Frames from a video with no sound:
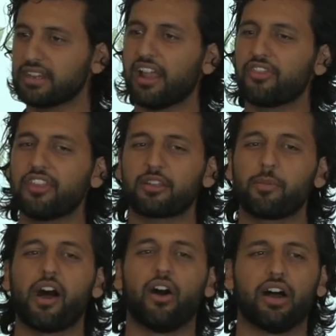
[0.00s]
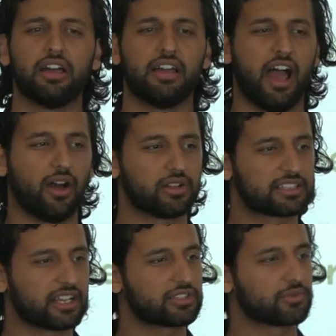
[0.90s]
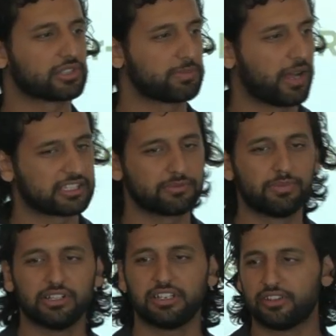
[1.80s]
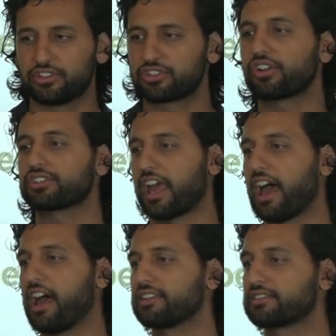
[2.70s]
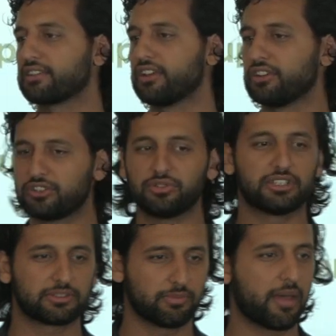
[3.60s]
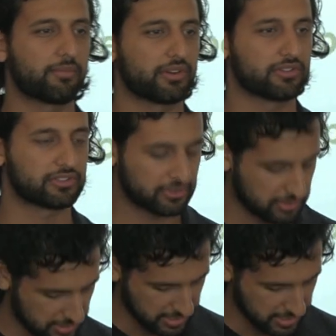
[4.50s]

And I think about how it's such a responsibility the church has to its members.